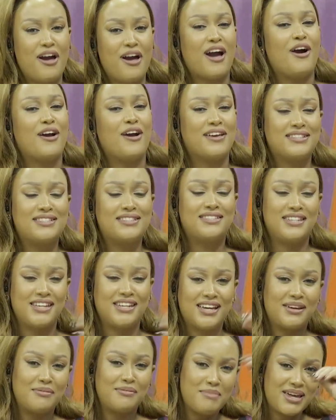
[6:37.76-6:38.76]
he's
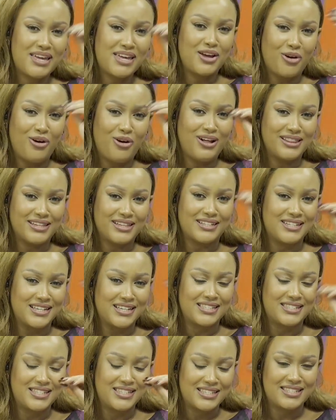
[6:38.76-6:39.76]
making all the
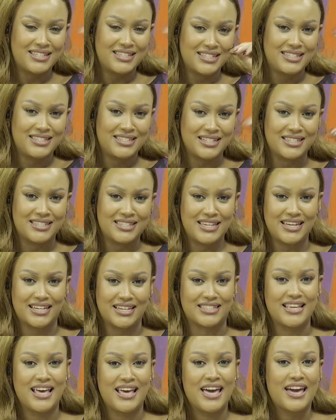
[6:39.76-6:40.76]
ticks, ticks, ticks, ticks,
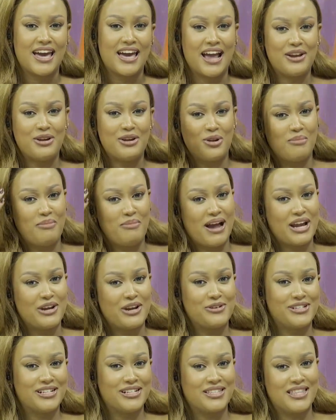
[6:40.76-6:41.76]
ticks, and in your mind you're
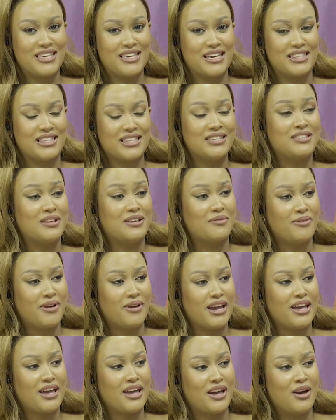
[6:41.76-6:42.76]
just thinking, this is a
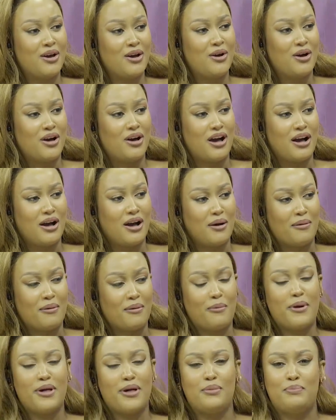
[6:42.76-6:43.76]
very
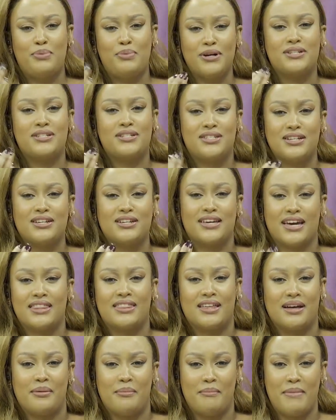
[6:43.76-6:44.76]
well put
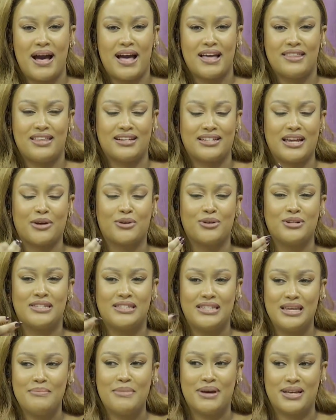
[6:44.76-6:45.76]
together man that I could
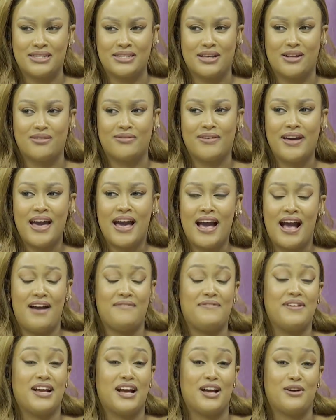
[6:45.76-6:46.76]
see myself
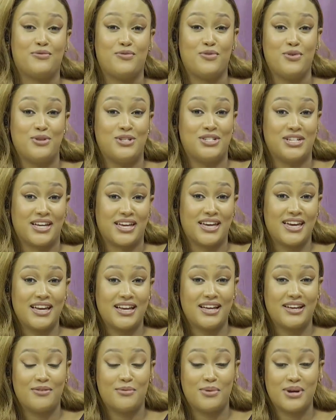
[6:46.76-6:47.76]
having a future
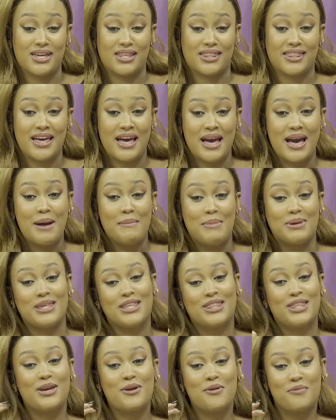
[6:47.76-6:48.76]
with. But the
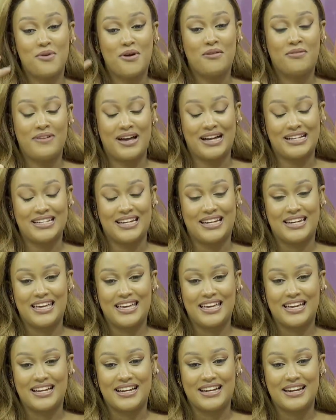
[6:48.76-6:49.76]
thing you've not factored
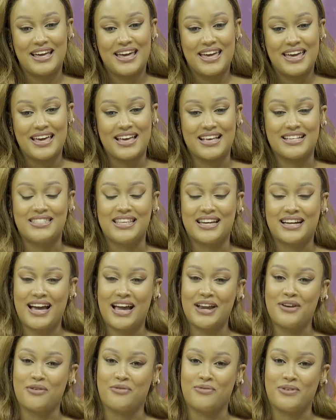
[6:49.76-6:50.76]
in is the
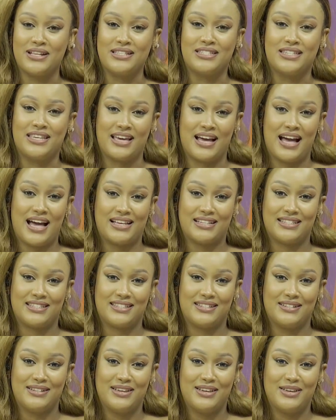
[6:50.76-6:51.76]
kind of friends he has.
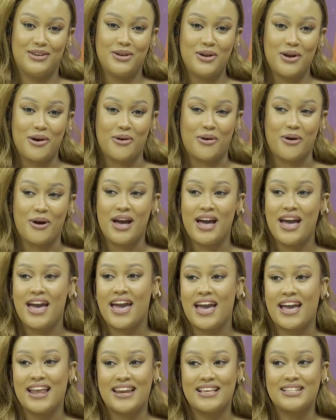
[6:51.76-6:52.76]
You know,
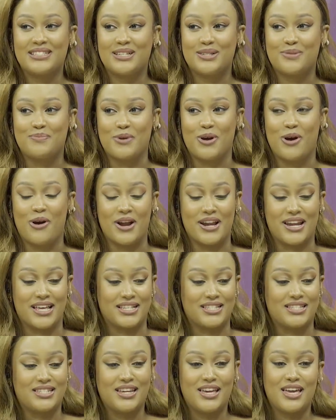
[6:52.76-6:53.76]
and let's just be
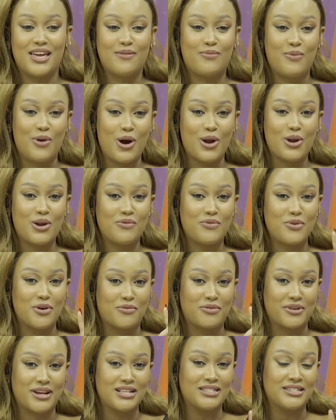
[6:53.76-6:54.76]
honest, if all of your
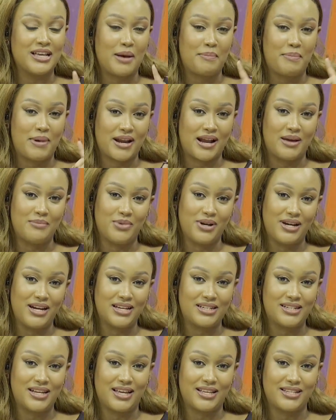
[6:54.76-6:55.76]
friends are
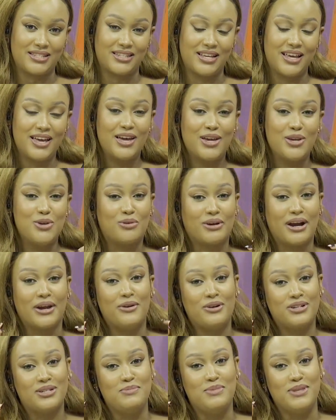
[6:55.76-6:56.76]
perambulators, you
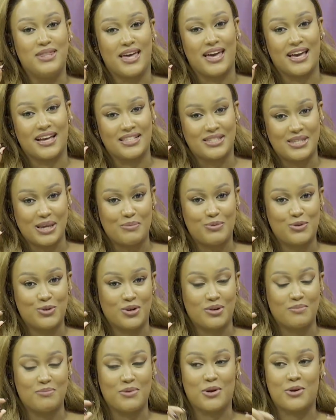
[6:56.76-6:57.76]
cannot be the
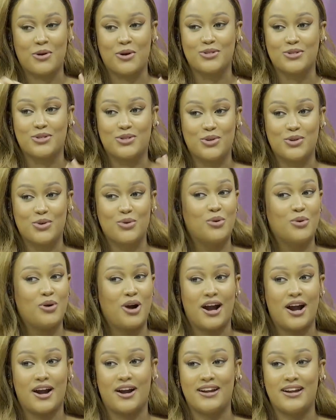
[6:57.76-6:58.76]
exception, because you
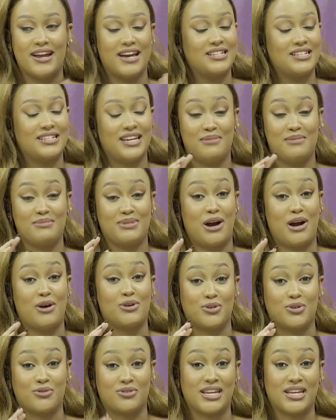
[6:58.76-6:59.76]
are 9 times out
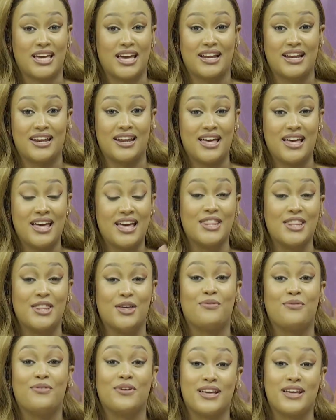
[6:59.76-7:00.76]
of 10 the
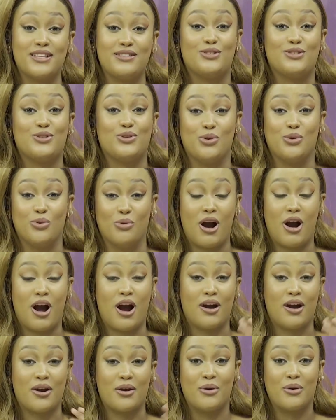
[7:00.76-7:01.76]
friends you
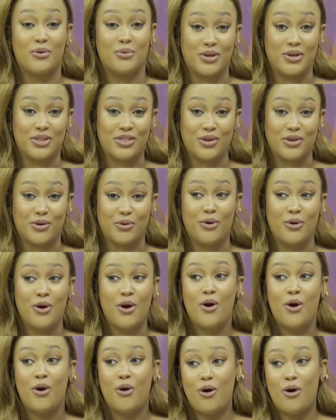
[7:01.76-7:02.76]
are with you.
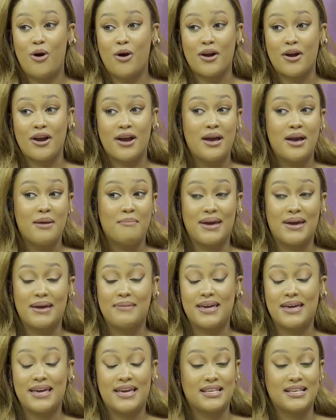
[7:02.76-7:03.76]
Or
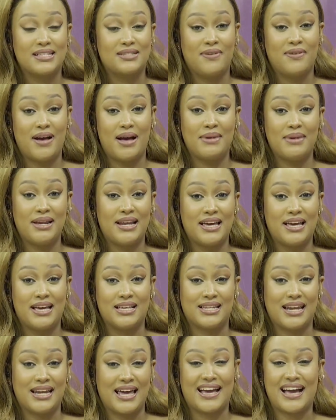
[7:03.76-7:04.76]
maybe his family is
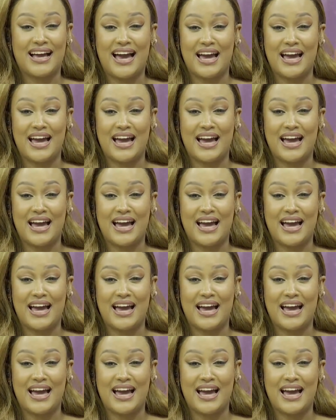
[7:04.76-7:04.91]
like, I